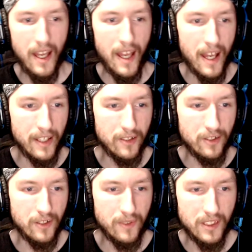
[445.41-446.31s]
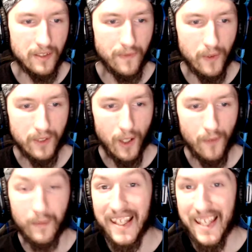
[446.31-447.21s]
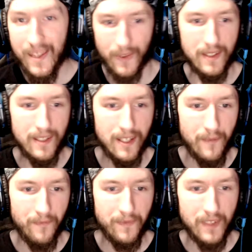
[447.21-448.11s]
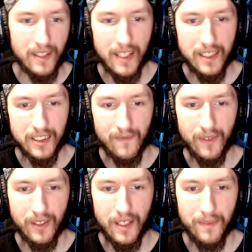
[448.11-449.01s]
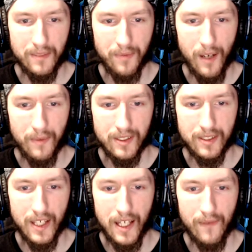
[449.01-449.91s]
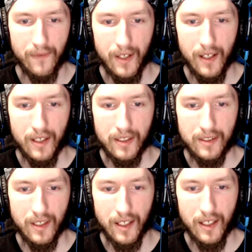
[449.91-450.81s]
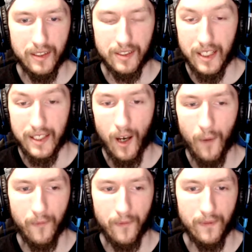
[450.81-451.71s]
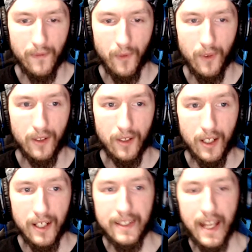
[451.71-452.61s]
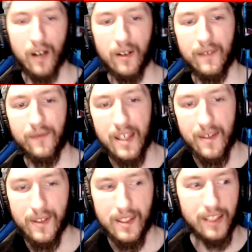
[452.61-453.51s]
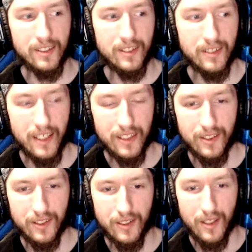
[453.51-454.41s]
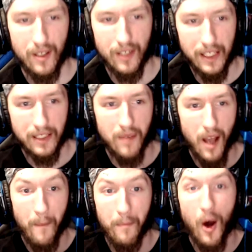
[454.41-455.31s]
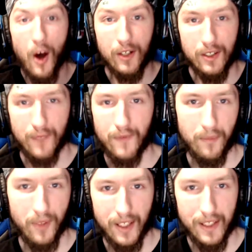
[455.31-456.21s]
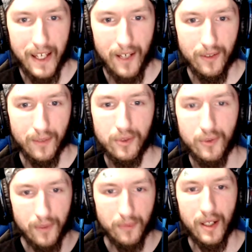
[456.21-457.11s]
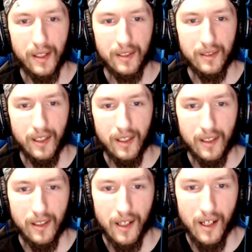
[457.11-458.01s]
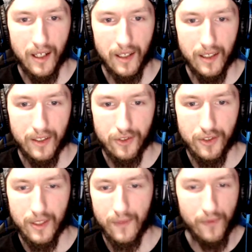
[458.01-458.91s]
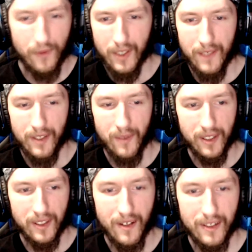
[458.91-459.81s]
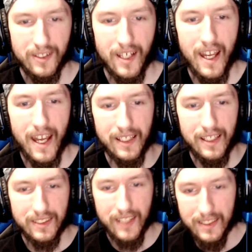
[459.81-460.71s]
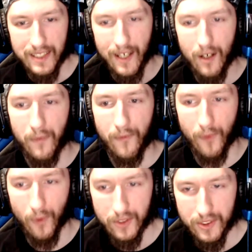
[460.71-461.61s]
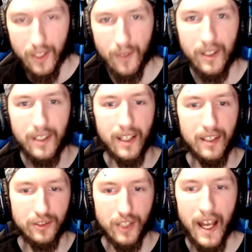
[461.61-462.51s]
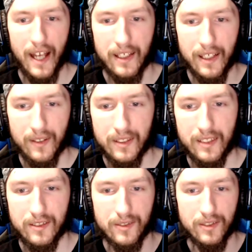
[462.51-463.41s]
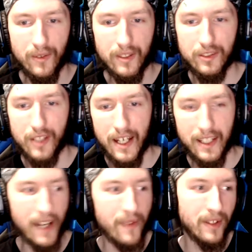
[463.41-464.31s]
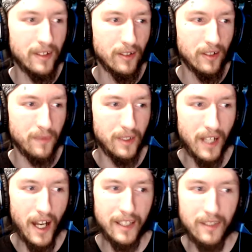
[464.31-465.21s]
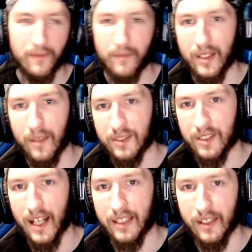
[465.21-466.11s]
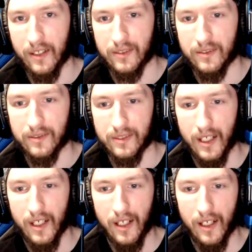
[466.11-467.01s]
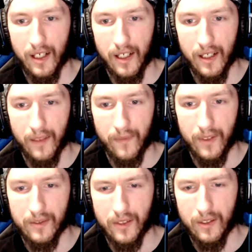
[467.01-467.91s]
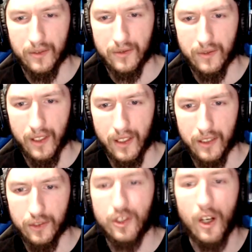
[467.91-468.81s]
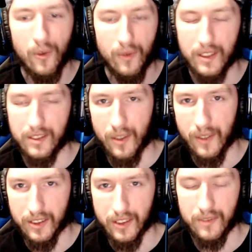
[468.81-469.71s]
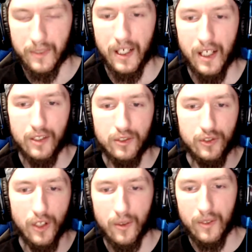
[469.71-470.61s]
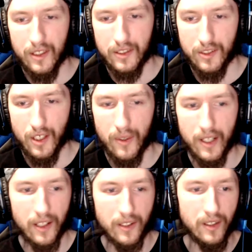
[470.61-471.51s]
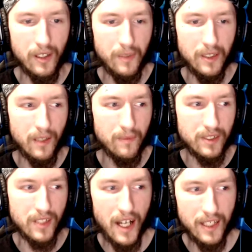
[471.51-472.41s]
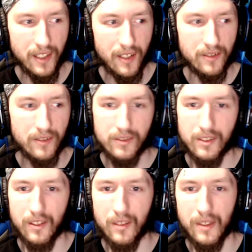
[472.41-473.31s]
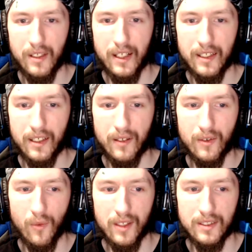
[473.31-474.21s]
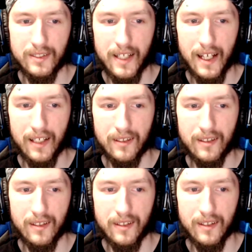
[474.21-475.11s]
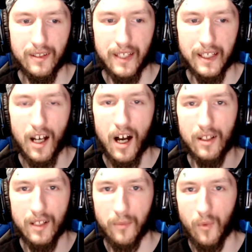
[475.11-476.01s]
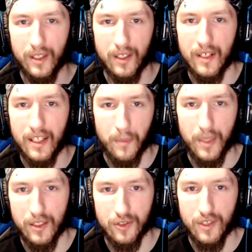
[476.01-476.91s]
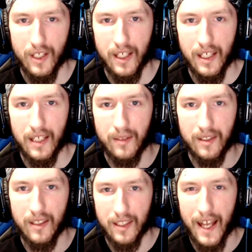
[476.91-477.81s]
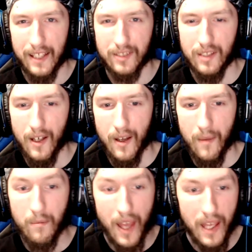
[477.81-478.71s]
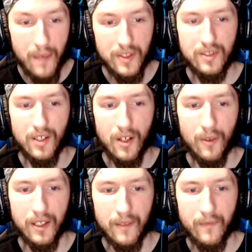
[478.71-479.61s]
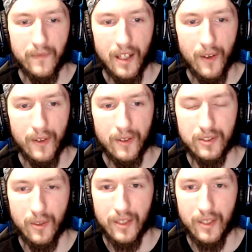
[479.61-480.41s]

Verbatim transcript: and then she receives a phone call from Ethan and thanks him for keeping his promise to save uh to send help f for her. Now, if Ethan is is like a part of Umbrella now, the Blue Umbrella uh initiative or whatever they want to call it, and he sends help for Zoe and Jack and everything, so Zoe and Jack, I think they're going to be kind of become side characters. Um, or or uh, Joe and Zoe, excuse me. Joe and Zoe are going to become side characters. They're going to be like the ones that they call up when they're in a pinch. And, and that's maybe Zoe, although Zoe